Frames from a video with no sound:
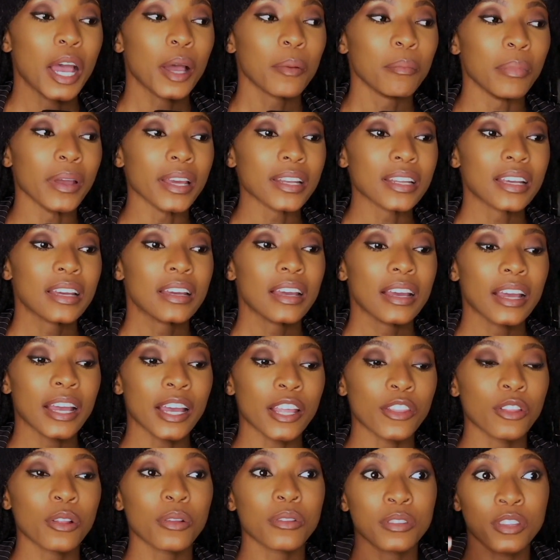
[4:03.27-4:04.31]
But
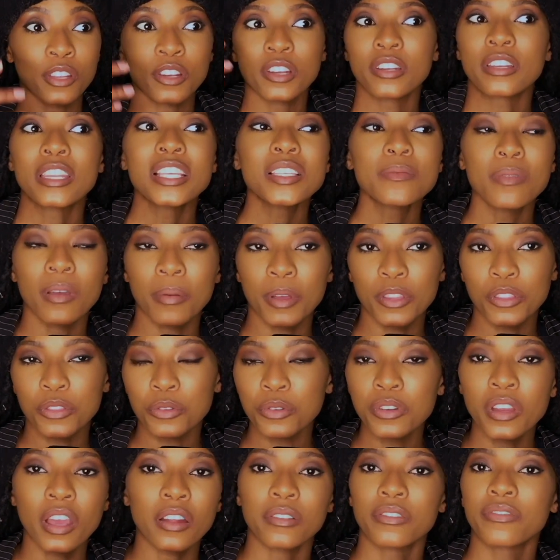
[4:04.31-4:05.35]
there'll at least be about
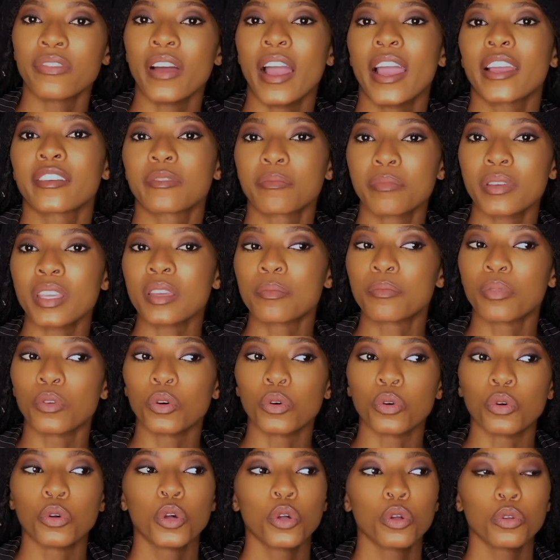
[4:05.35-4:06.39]
3 out of 5
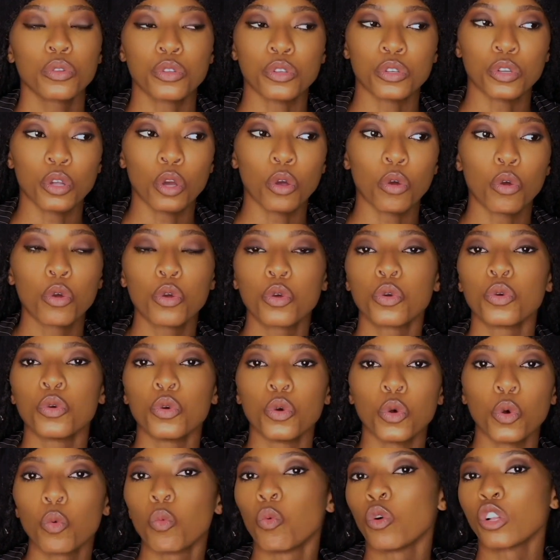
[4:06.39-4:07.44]
people,
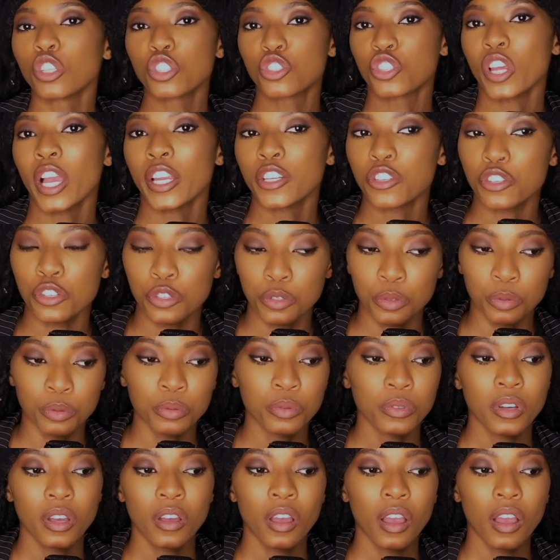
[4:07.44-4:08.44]
who will judge you